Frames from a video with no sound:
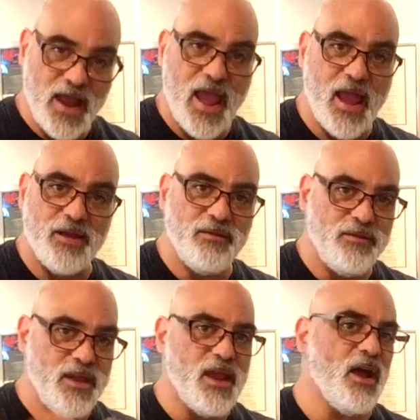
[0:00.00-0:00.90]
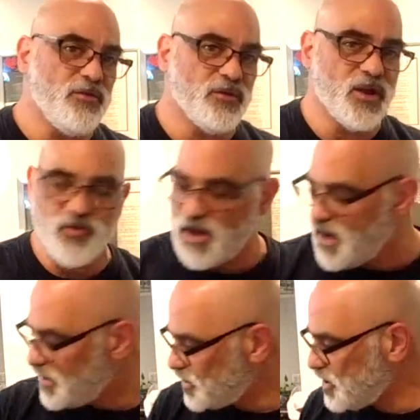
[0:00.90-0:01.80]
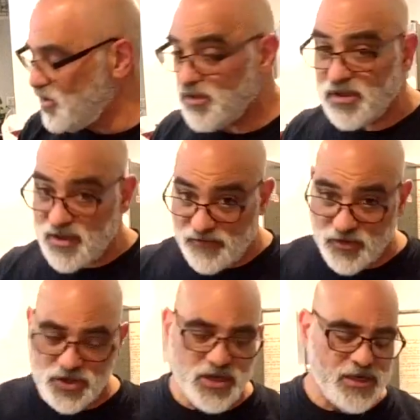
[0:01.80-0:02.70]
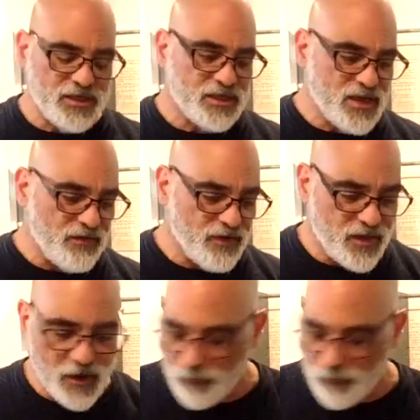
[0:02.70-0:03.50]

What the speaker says: add the other ingredients to it, the different cheeses and everything.